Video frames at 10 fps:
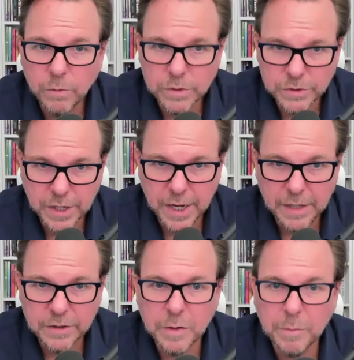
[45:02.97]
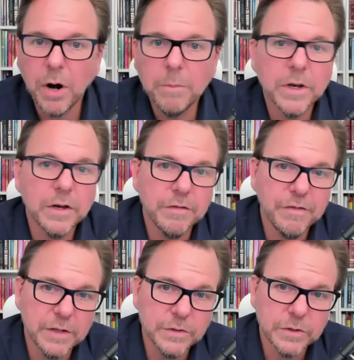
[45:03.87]
we'll say, in the Department of
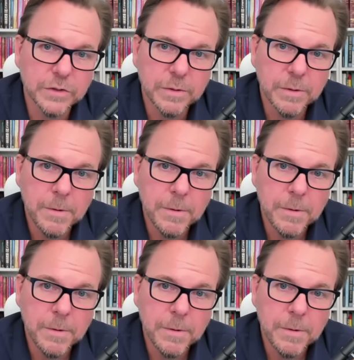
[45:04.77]
Defense.